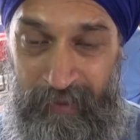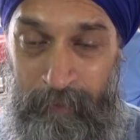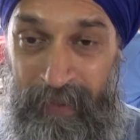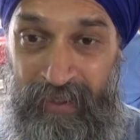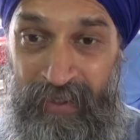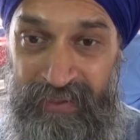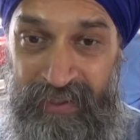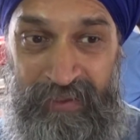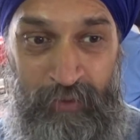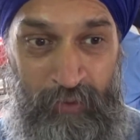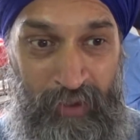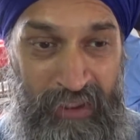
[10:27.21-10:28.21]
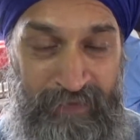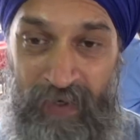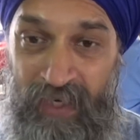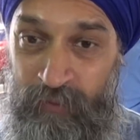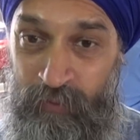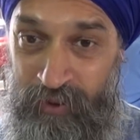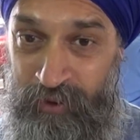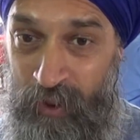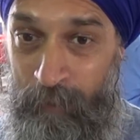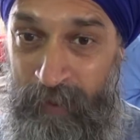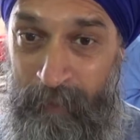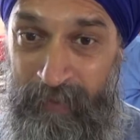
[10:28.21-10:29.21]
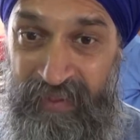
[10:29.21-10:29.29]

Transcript: because his Guru Nanak's father was a shopkeeper.